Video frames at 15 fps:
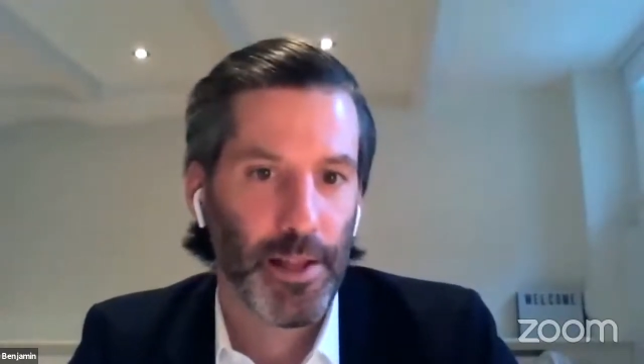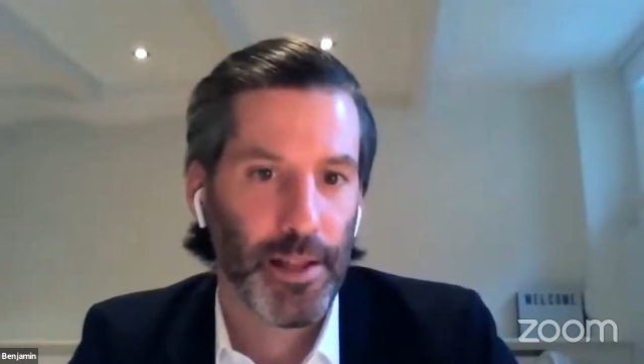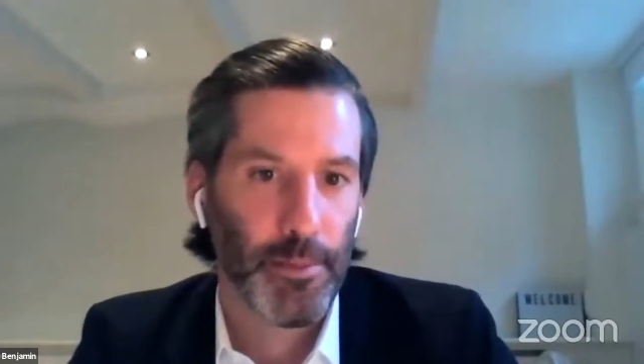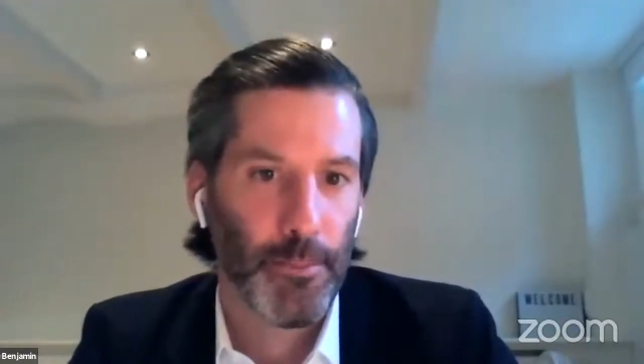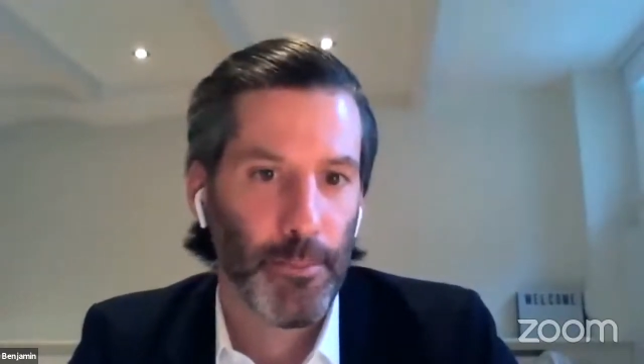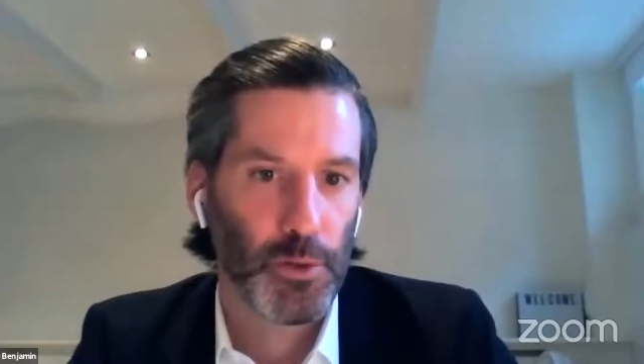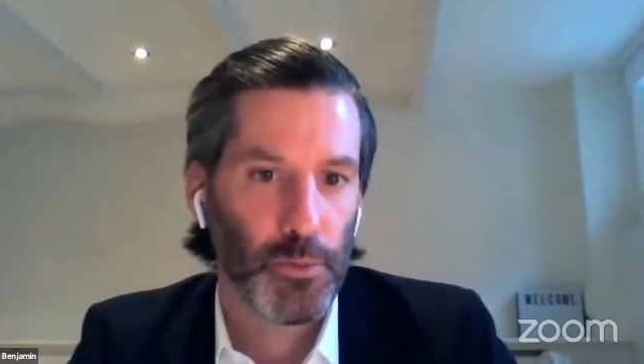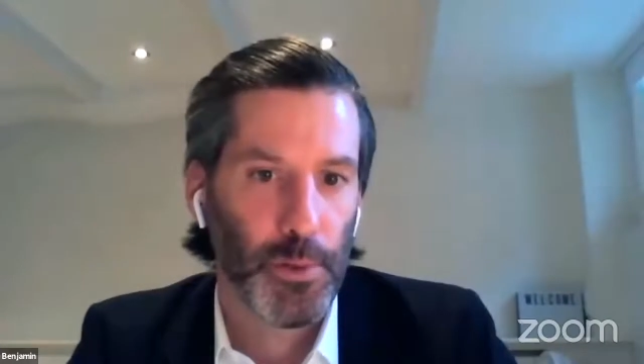I think
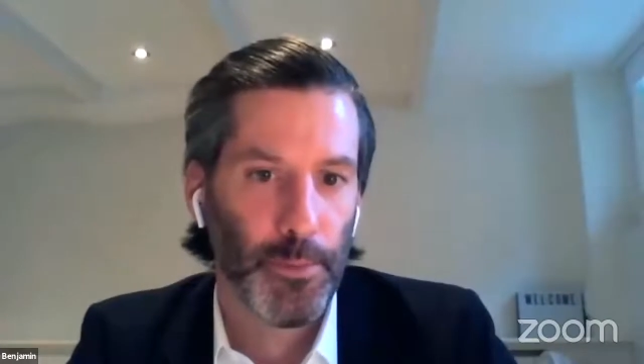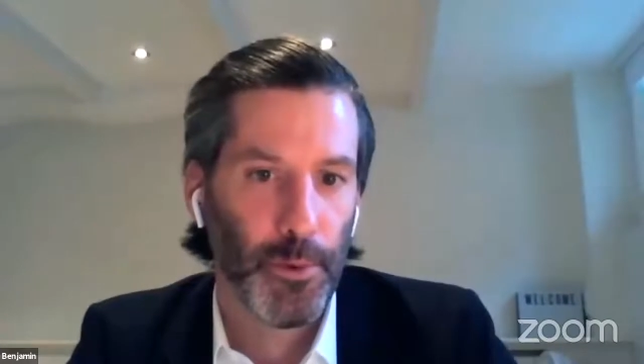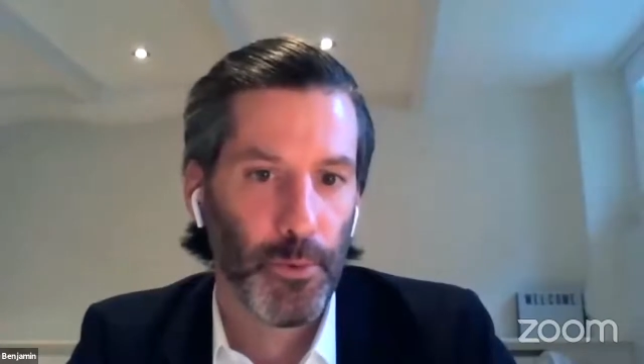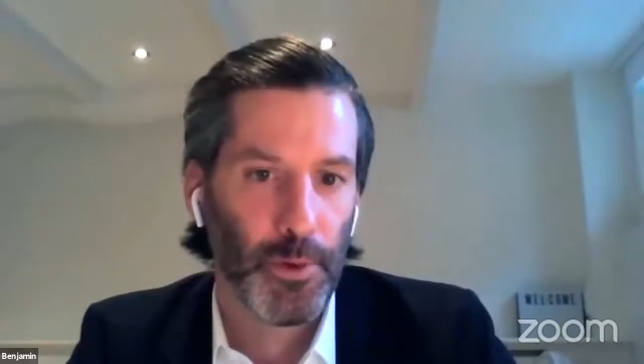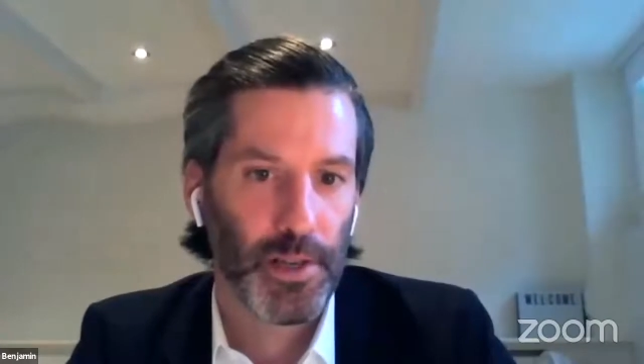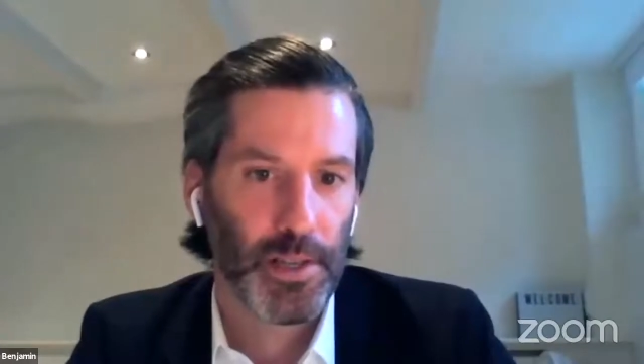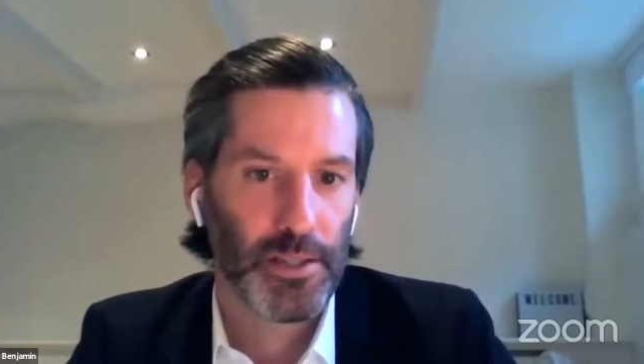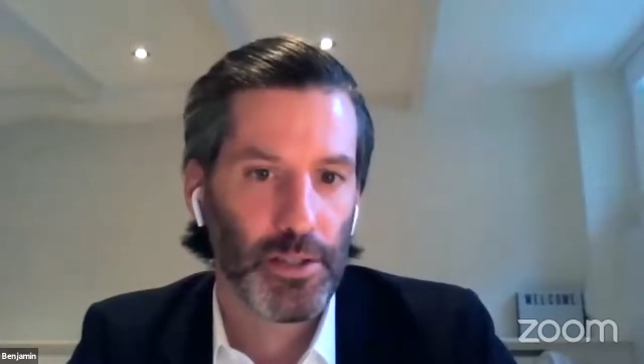most people
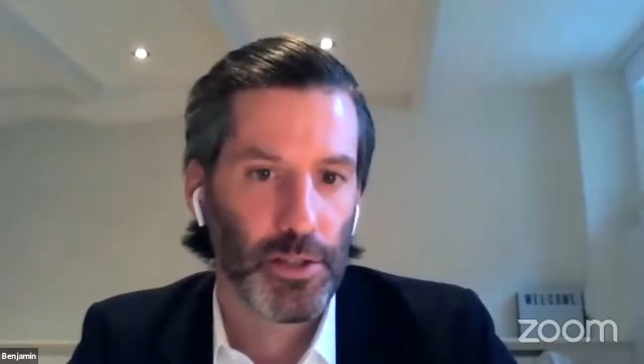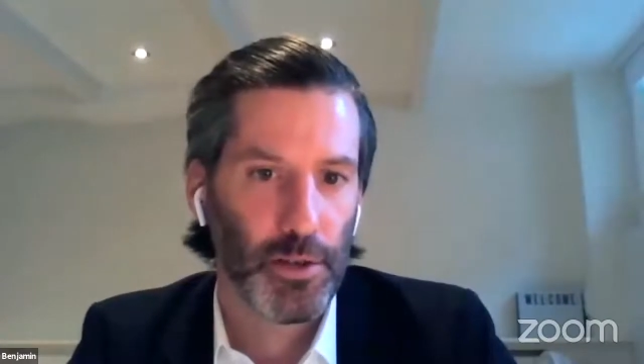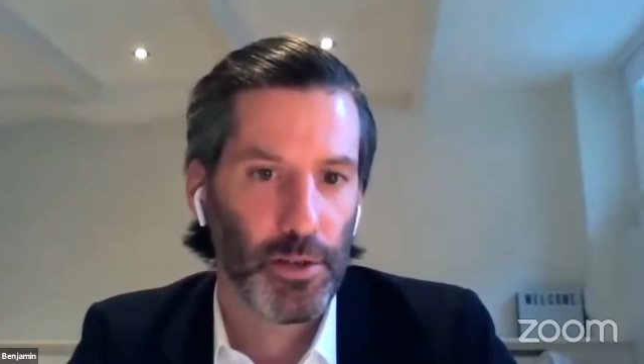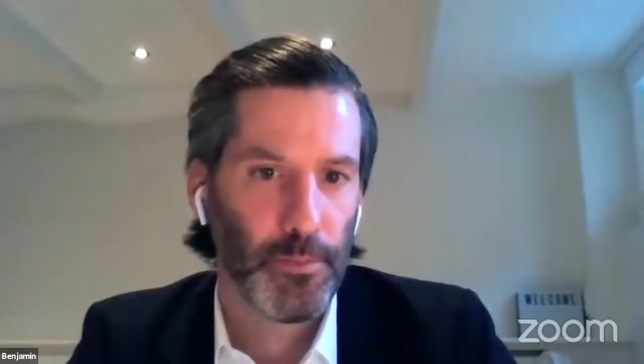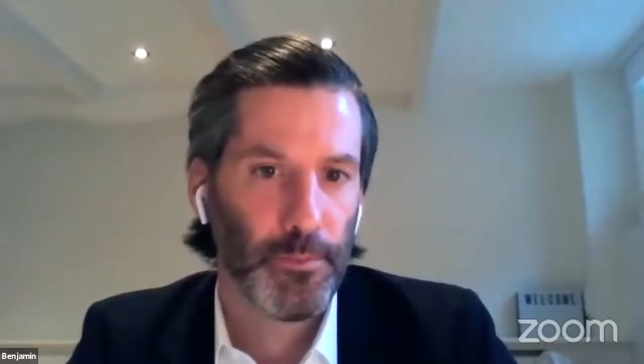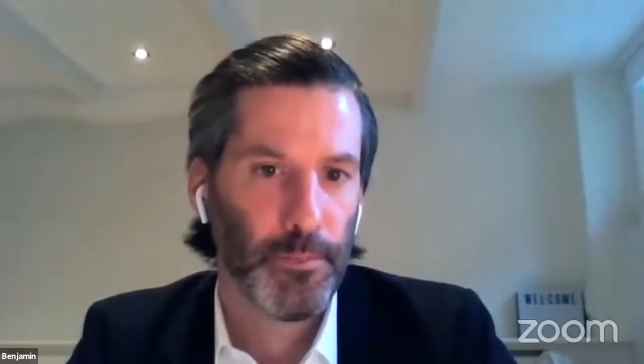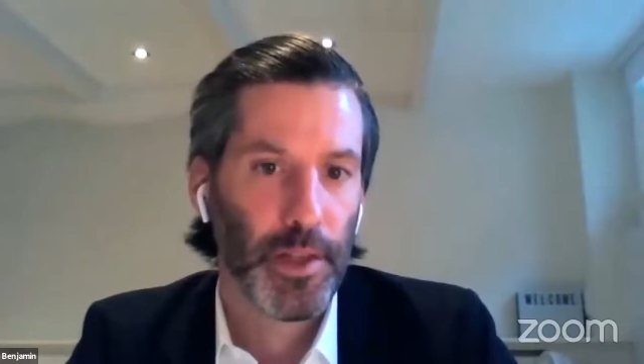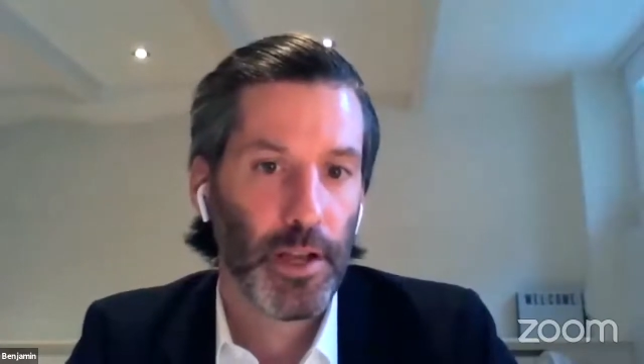would
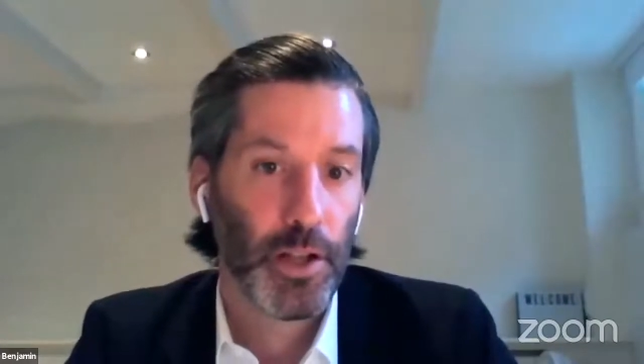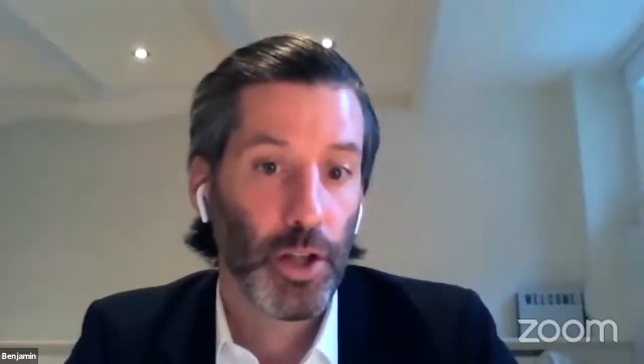assume